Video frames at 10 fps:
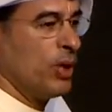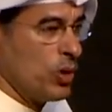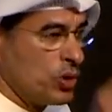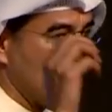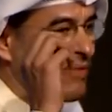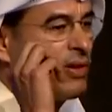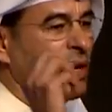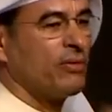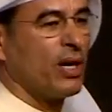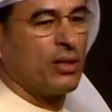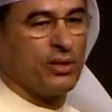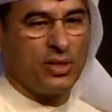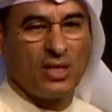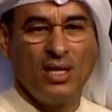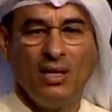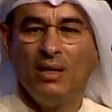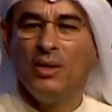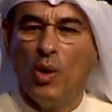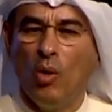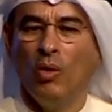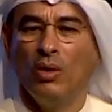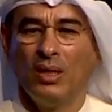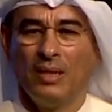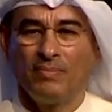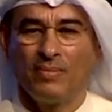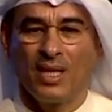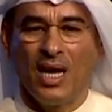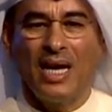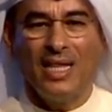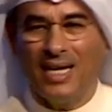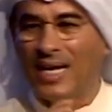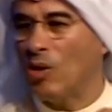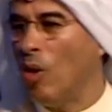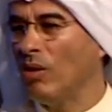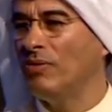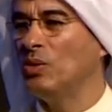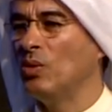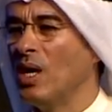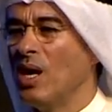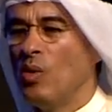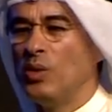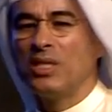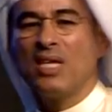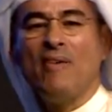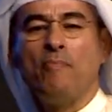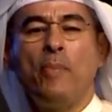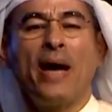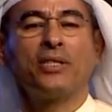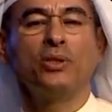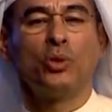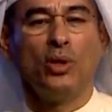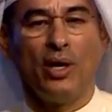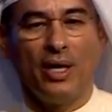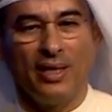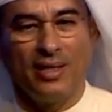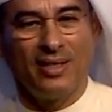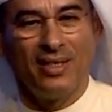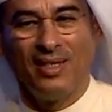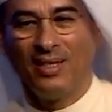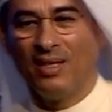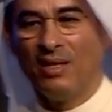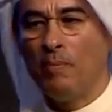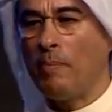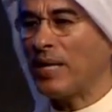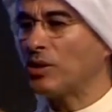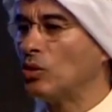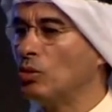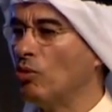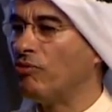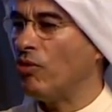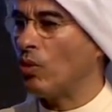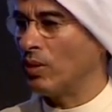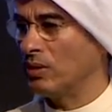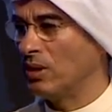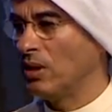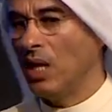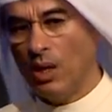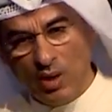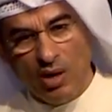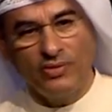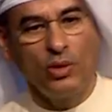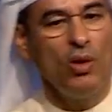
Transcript: because you have the right records. No. I think, like all of you, we just have passion to learn, passion to move forward. And we have to